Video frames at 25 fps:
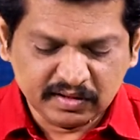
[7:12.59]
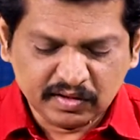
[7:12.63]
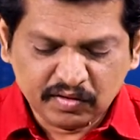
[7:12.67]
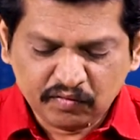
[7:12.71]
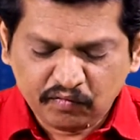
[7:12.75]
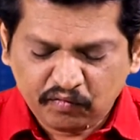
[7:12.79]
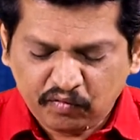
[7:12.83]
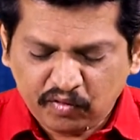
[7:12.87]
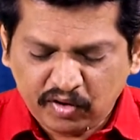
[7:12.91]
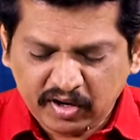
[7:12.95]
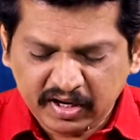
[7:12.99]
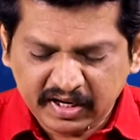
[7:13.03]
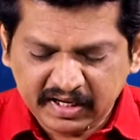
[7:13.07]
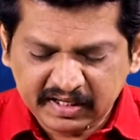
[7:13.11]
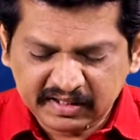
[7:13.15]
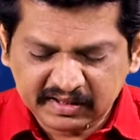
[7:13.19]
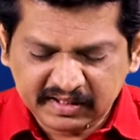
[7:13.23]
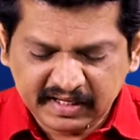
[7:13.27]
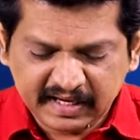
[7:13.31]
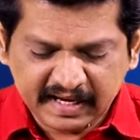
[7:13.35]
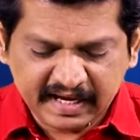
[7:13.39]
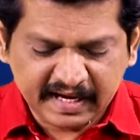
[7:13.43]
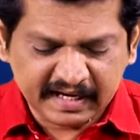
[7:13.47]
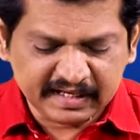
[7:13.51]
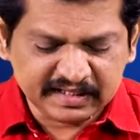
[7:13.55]
Following
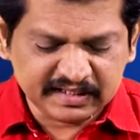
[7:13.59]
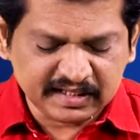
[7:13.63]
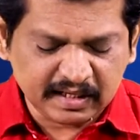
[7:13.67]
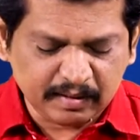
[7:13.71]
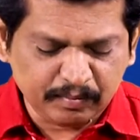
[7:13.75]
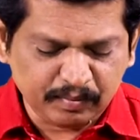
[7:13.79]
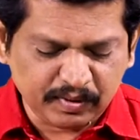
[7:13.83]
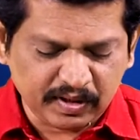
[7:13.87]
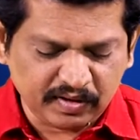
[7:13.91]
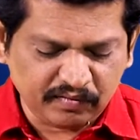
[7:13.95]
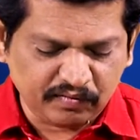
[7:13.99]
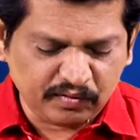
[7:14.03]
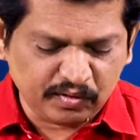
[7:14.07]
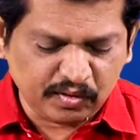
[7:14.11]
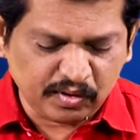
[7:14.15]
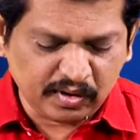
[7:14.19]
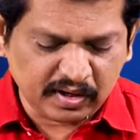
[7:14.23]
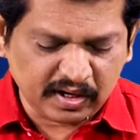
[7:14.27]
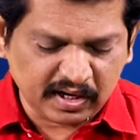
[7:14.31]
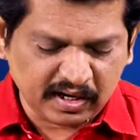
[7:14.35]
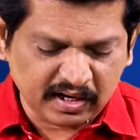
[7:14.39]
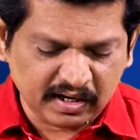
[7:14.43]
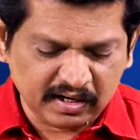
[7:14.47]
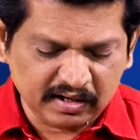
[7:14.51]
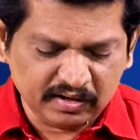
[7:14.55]
the example of
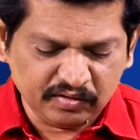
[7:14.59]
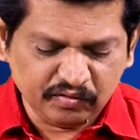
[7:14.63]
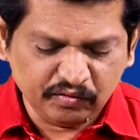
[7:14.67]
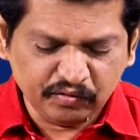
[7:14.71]
Gora,